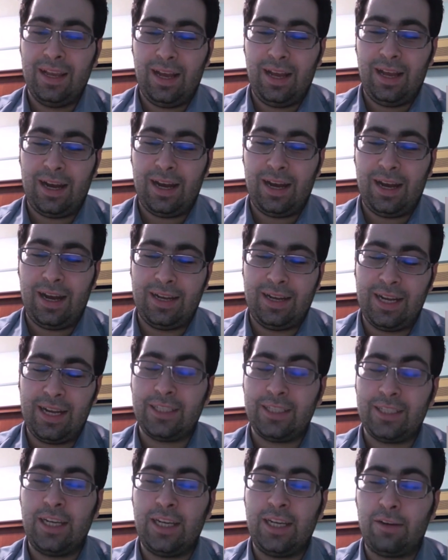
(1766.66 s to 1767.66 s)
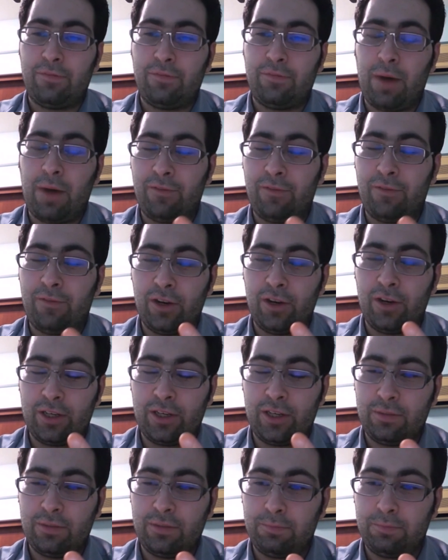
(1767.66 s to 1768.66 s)
not enough buffer
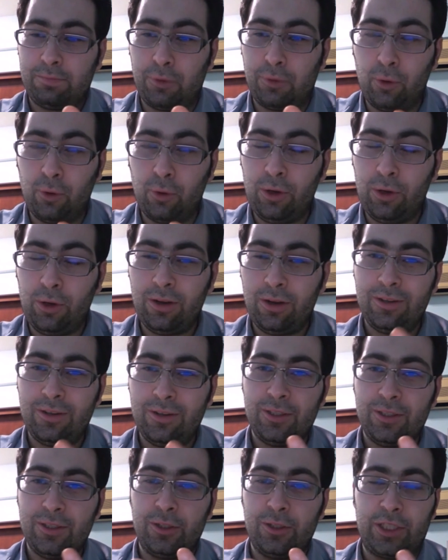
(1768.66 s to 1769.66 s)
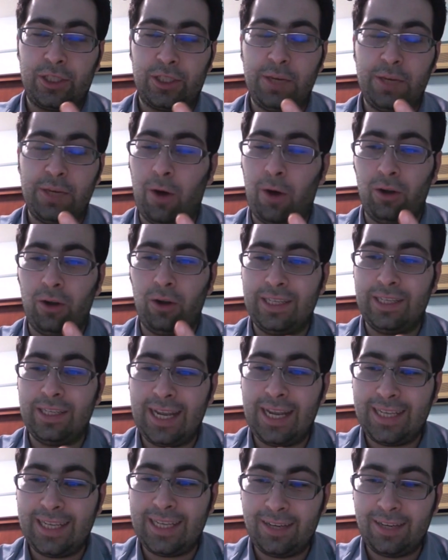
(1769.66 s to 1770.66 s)
pool to keep all the
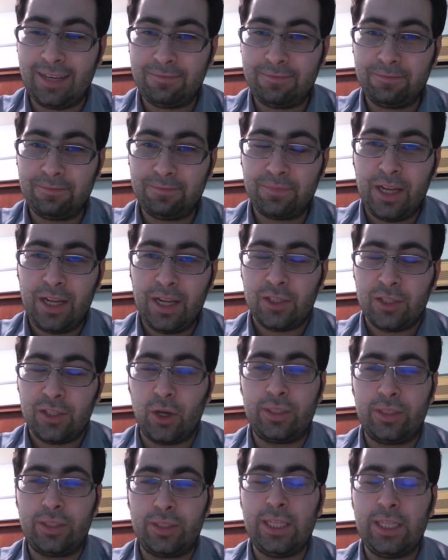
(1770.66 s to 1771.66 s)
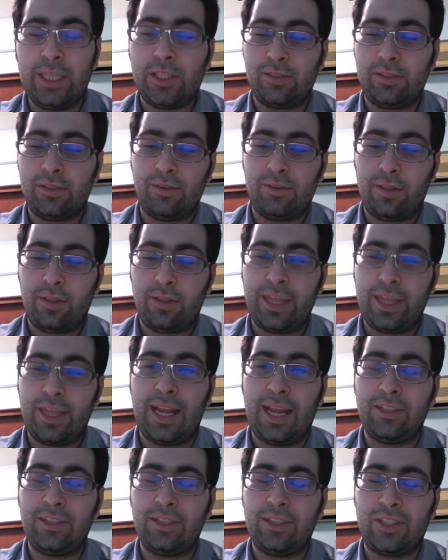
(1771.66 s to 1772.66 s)
data. So these
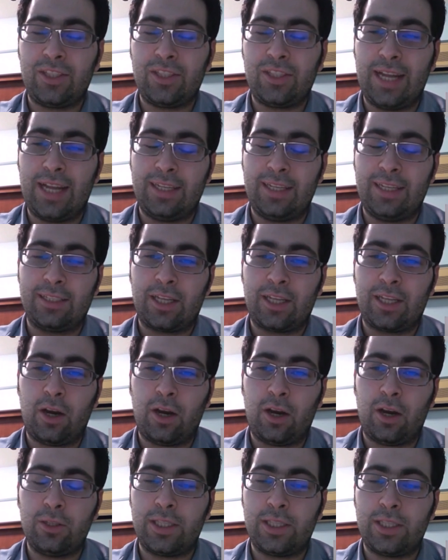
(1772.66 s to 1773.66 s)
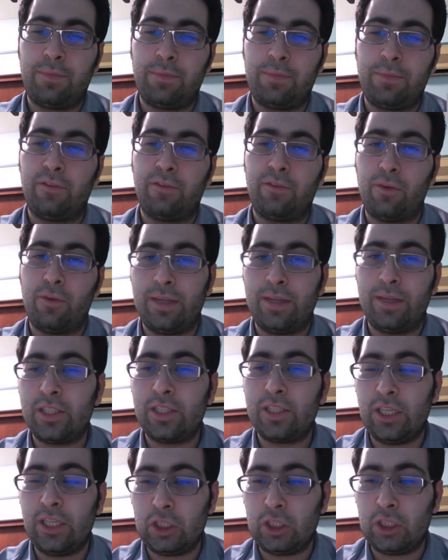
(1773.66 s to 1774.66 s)
things that it cause the performance
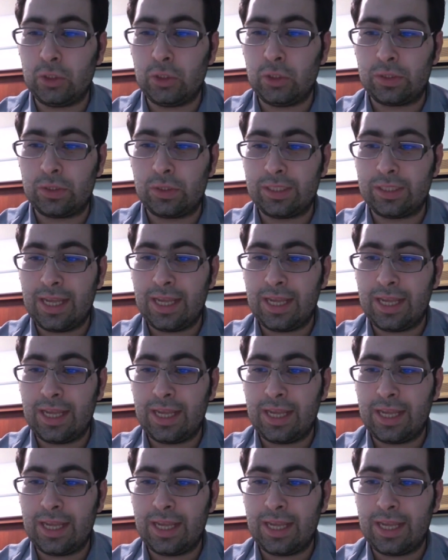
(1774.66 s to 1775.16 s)
issues.